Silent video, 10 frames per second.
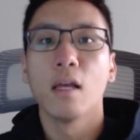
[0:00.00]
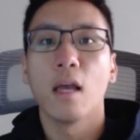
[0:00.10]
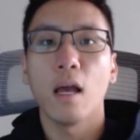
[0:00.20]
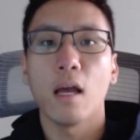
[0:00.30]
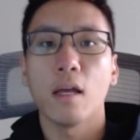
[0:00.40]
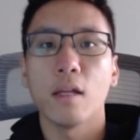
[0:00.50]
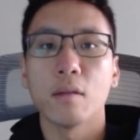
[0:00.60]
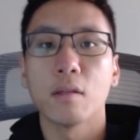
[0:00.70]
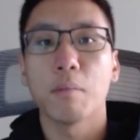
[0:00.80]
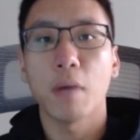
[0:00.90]

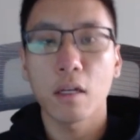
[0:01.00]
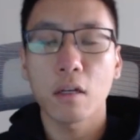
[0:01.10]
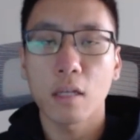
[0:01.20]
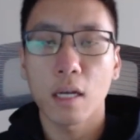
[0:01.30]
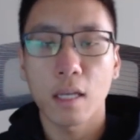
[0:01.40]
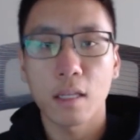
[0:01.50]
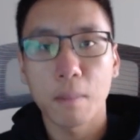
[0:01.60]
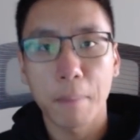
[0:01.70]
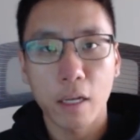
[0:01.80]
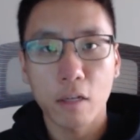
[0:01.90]
And depending on, again,
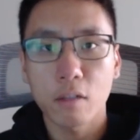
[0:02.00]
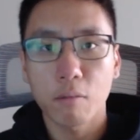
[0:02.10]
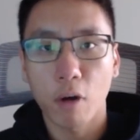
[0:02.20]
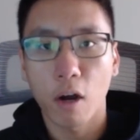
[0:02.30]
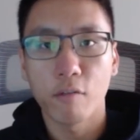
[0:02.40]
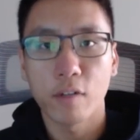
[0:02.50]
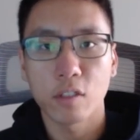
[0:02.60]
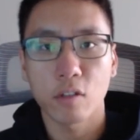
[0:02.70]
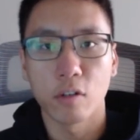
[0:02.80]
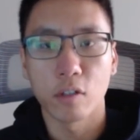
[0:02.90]
depending on the
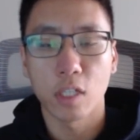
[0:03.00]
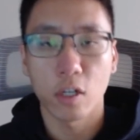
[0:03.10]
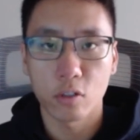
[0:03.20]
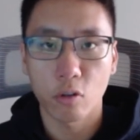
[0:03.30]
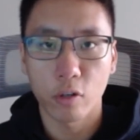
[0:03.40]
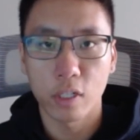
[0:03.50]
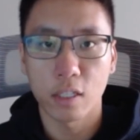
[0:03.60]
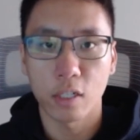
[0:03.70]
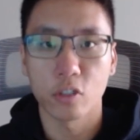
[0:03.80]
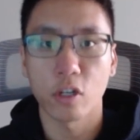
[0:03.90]
province or territory
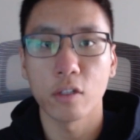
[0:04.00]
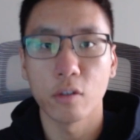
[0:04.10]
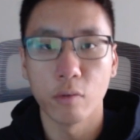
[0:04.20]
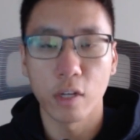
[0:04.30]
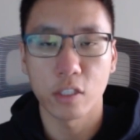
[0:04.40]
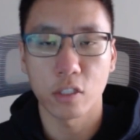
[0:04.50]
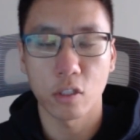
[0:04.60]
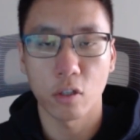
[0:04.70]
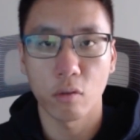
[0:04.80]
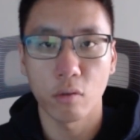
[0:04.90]
that you're trying to
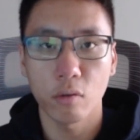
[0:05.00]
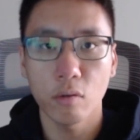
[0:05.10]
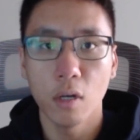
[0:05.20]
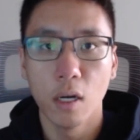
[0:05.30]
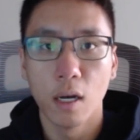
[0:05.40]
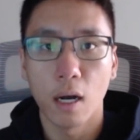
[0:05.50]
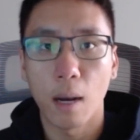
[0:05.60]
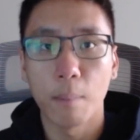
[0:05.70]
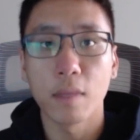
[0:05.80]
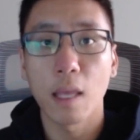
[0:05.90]
register through,
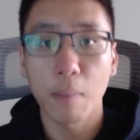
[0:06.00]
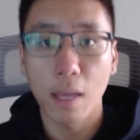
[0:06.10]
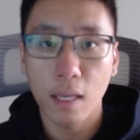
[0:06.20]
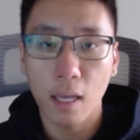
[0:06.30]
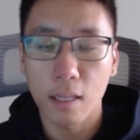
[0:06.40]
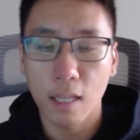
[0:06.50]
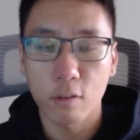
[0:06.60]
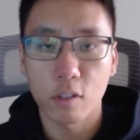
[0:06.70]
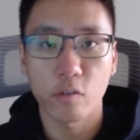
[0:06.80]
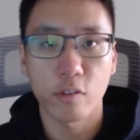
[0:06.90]
um, they may allow
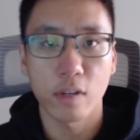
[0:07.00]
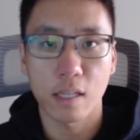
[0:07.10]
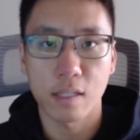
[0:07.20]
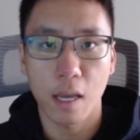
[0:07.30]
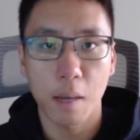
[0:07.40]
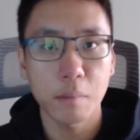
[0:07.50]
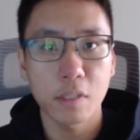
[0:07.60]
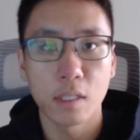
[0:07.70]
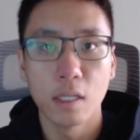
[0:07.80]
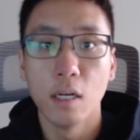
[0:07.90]
different
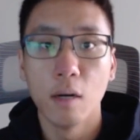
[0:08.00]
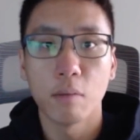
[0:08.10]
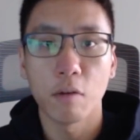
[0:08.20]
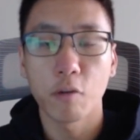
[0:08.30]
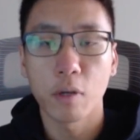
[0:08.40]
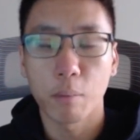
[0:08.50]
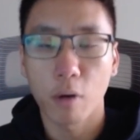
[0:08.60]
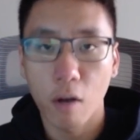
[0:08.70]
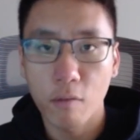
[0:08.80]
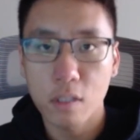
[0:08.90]
exams. But for the
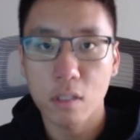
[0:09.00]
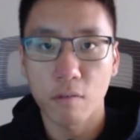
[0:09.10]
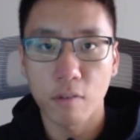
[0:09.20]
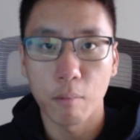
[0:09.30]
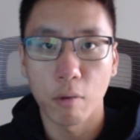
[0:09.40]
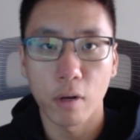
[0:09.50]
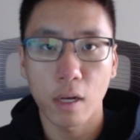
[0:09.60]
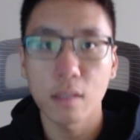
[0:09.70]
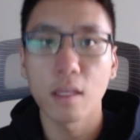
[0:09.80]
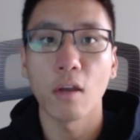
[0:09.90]
province of
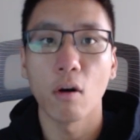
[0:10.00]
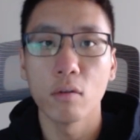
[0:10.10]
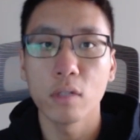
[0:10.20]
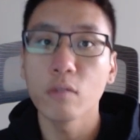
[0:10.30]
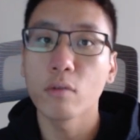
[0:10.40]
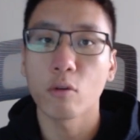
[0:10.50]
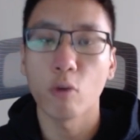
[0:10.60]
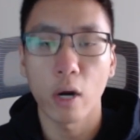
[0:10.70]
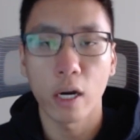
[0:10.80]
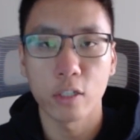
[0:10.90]
Alberta, they only
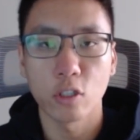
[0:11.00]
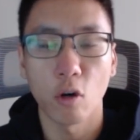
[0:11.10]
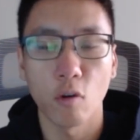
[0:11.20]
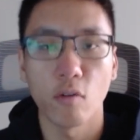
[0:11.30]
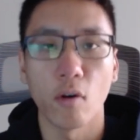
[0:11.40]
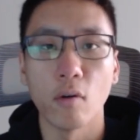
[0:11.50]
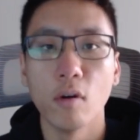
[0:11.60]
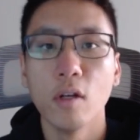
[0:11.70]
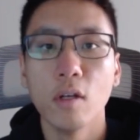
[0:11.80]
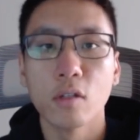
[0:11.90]
require TOEFL.
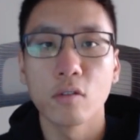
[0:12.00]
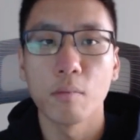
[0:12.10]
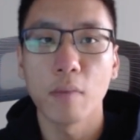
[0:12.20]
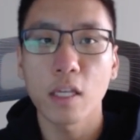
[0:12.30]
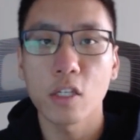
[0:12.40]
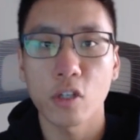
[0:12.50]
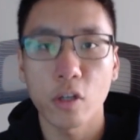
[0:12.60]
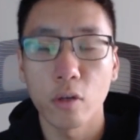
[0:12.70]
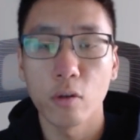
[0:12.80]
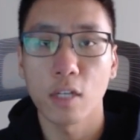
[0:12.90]
So make sure
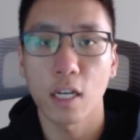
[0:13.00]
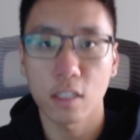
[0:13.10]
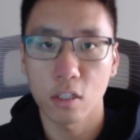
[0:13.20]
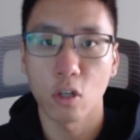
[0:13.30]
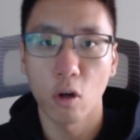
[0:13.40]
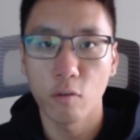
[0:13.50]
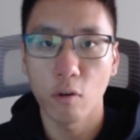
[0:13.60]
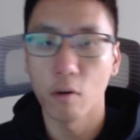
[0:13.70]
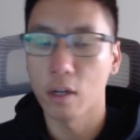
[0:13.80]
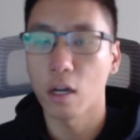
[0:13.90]
you take the
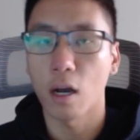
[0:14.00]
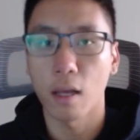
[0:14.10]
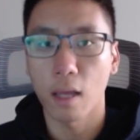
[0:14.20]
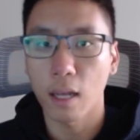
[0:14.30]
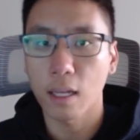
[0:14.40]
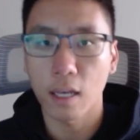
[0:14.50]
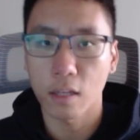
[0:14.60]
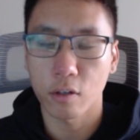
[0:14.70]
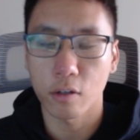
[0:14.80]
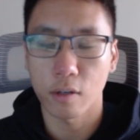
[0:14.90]
TOEFL and not any
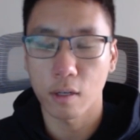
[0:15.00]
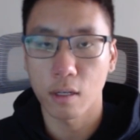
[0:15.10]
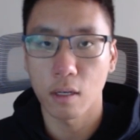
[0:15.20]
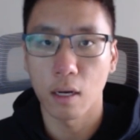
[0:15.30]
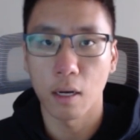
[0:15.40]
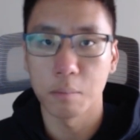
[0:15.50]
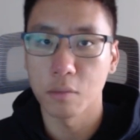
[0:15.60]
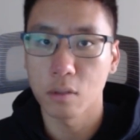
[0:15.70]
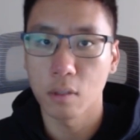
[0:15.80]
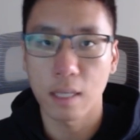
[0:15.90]
other um,
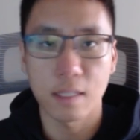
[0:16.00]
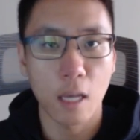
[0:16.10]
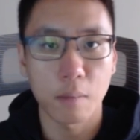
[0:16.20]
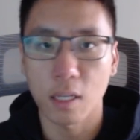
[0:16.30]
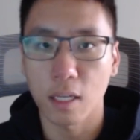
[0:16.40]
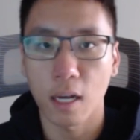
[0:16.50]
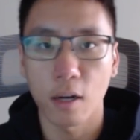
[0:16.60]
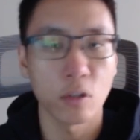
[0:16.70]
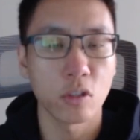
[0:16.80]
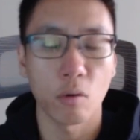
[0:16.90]
exams like
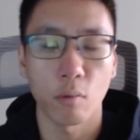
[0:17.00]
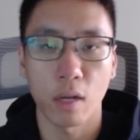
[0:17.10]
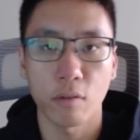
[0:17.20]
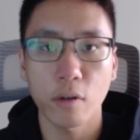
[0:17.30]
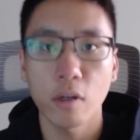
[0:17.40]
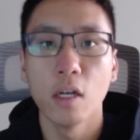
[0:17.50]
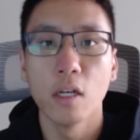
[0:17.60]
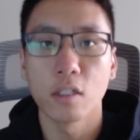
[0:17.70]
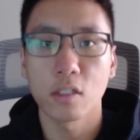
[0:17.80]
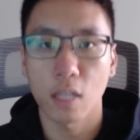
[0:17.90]
IELTS or whatever,
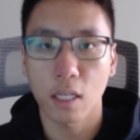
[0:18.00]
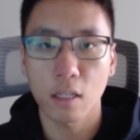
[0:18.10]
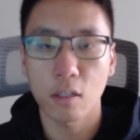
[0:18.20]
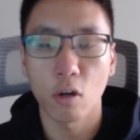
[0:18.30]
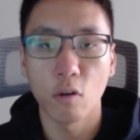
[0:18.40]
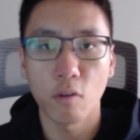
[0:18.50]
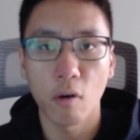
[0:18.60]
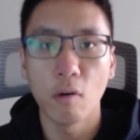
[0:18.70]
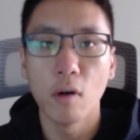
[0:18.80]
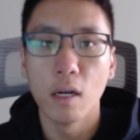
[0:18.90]
just take the
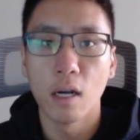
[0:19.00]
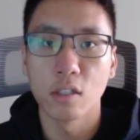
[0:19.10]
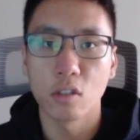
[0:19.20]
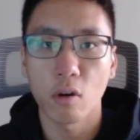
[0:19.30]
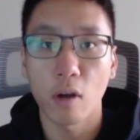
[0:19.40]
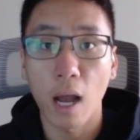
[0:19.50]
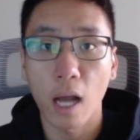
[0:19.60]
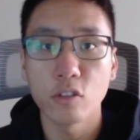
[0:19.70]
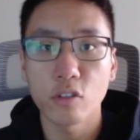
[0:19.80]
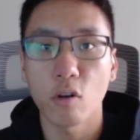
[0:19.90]
TOEFL and score
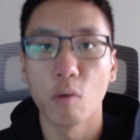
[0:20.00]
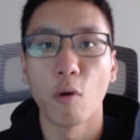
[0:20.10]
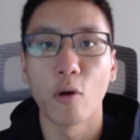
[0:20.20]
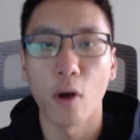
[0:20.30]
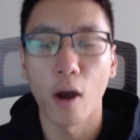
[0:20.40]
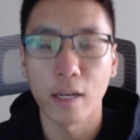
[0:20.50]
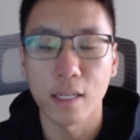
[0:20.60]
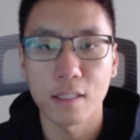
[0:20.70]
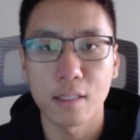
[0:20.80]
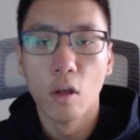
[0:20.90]
100 or more on
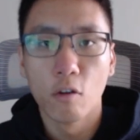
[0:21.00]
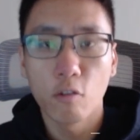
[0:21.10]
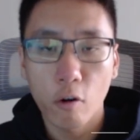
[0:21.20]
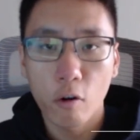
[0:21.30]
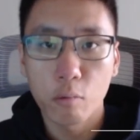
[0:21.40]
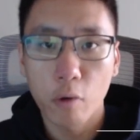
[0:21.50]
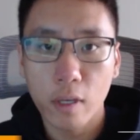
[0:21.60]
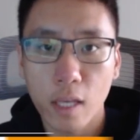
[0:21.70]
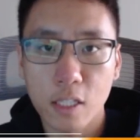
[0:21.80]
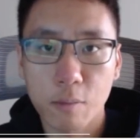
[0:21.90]
it. For
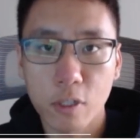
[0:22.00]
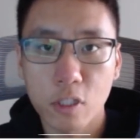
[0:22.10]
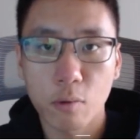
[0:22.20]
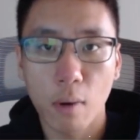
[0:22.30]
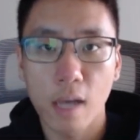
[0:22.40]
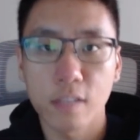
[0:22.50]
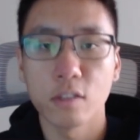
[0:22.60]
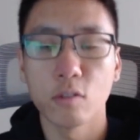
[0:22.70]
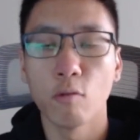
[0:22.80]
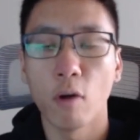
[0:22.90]
work experience
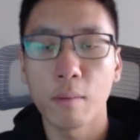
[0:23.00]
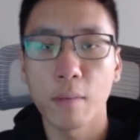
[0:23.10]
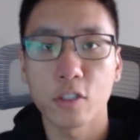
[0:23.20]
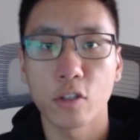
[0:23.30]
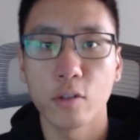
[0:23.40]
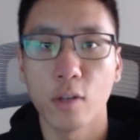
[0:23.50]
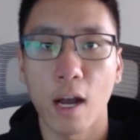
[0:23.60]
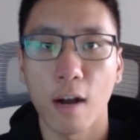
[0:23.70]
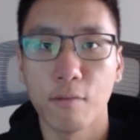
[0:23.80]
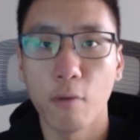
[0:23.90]
wise, you want to make sure you
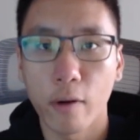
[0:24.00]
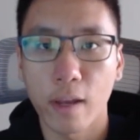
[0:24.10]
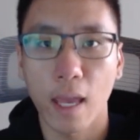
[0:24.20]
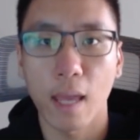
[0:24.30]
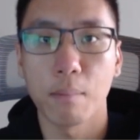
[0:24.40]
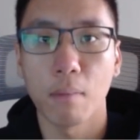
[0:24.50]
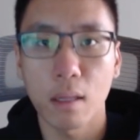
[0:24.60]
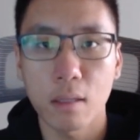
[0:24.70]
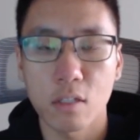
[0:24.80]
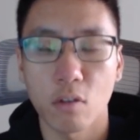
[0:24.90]
have 48
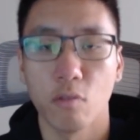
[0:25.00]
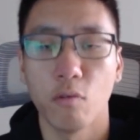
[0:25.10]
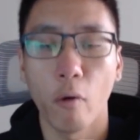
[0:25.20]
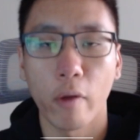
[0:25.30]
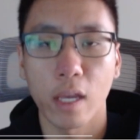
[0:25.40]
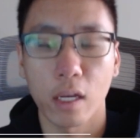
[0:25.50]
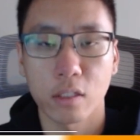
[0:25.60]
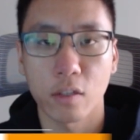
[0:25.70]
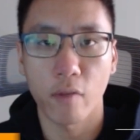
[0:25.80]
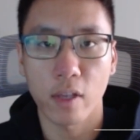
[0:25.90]
months or four
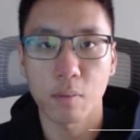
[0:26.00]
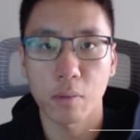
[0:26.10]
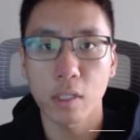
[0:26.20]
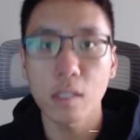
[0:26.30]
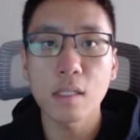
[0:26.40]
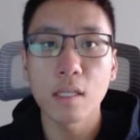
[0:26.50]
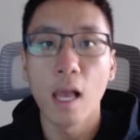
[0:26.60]
years of experience.